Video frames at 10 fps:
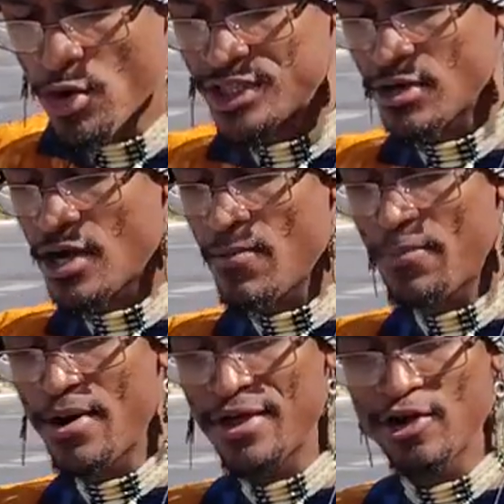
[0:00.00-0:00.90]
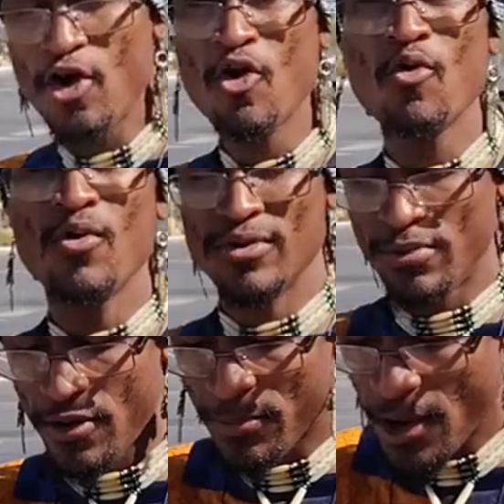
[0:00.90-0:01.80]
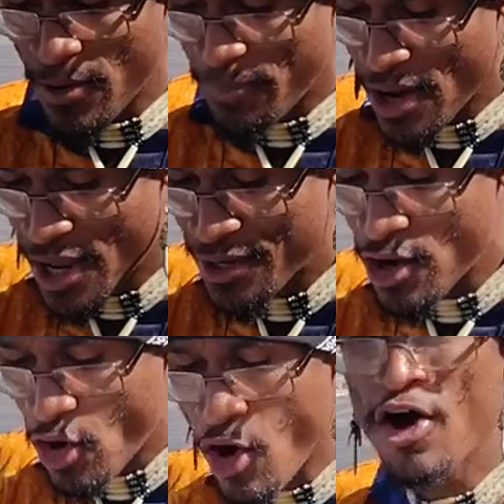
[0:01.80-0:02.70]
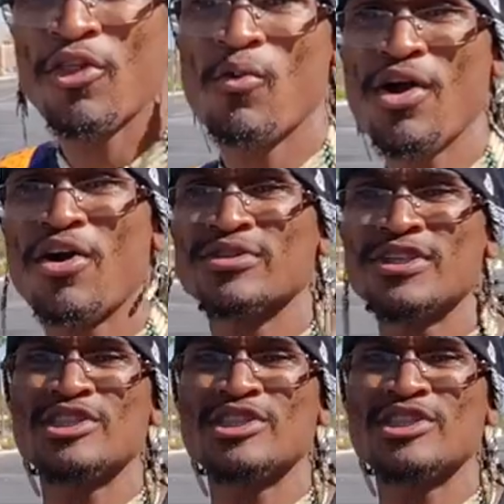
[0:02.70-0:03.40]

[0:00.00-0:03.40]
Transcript: which shall come upon the whole come upon all the world.